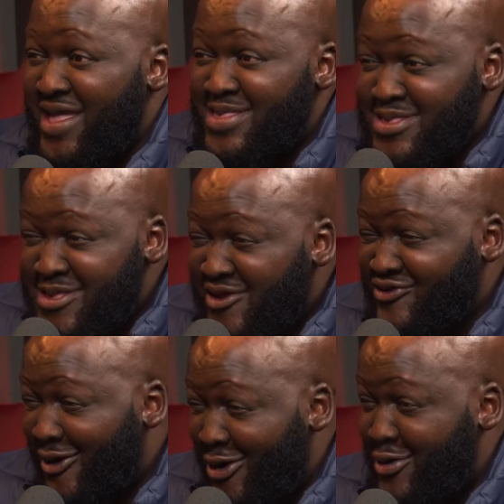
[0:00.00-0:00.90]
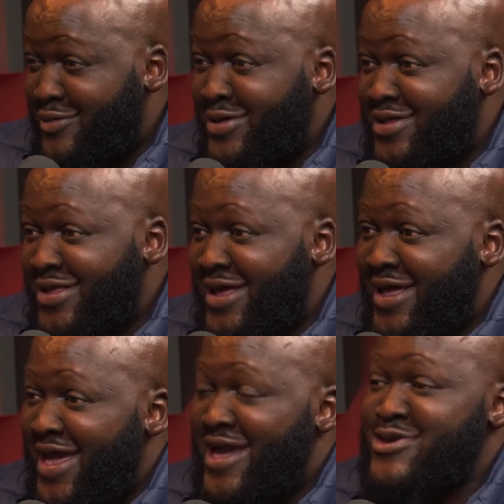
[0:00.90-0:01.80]
this horrible,
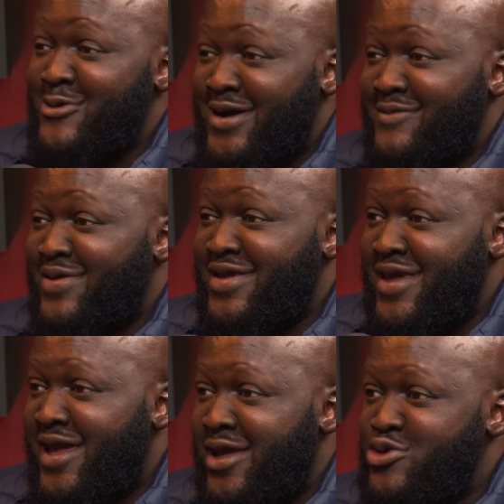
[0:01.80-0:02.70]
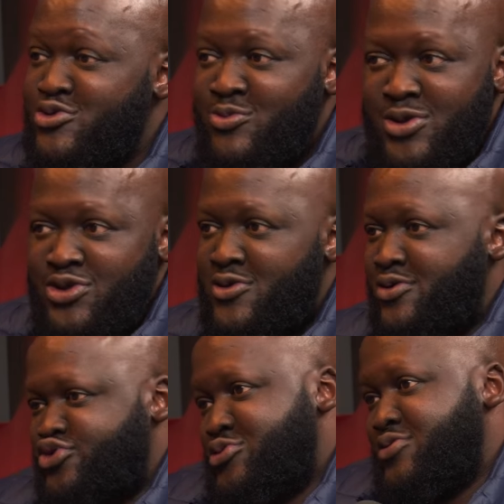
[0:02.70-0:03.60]
and you want to be here, we knew
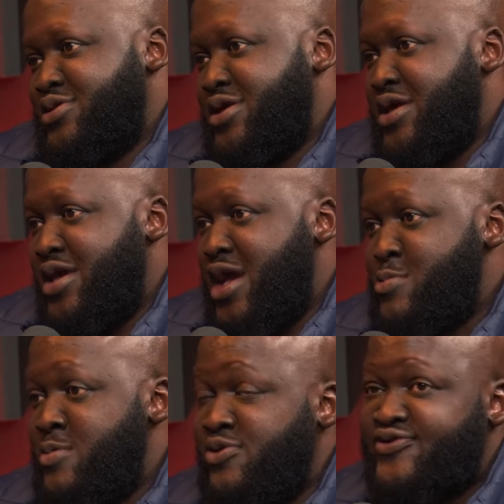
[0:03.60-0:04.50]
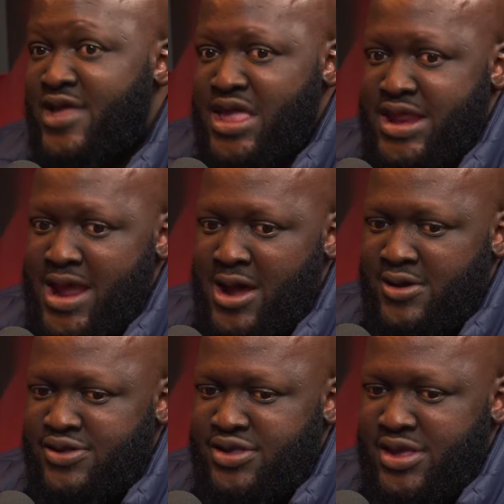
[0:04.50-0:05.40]
we were screwed. And when we stuck it
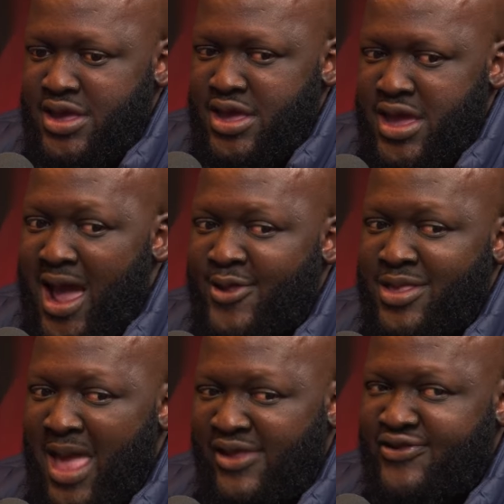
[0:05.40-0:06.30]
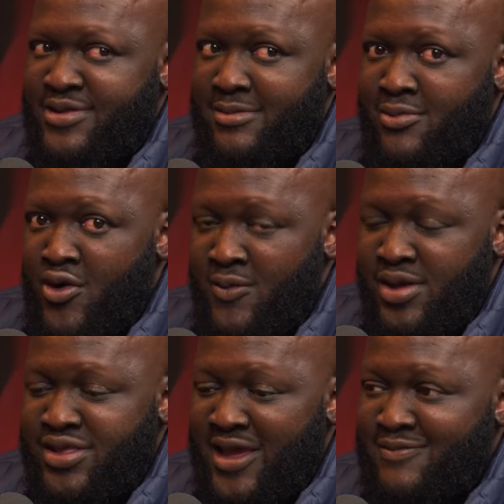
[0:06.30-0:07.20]
out, I think that's the
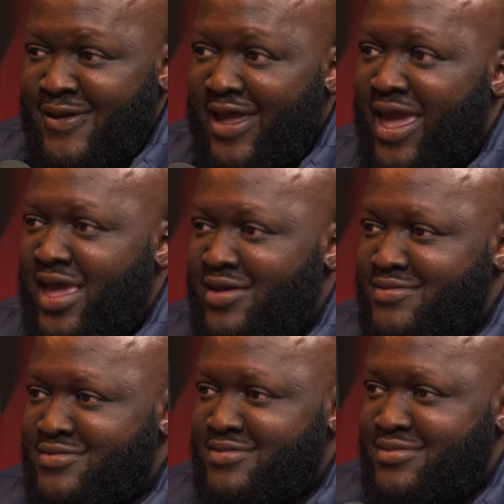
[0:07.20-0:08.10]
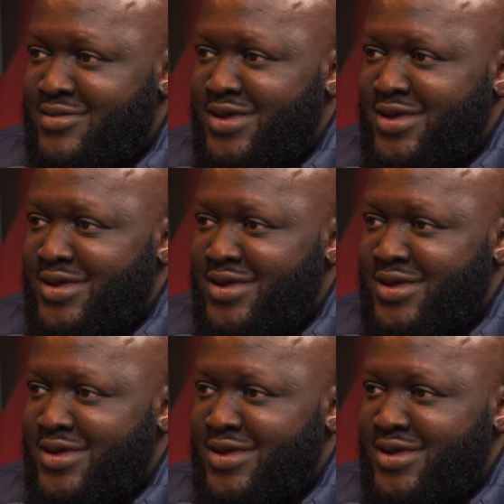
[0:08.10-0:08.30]
moment I became,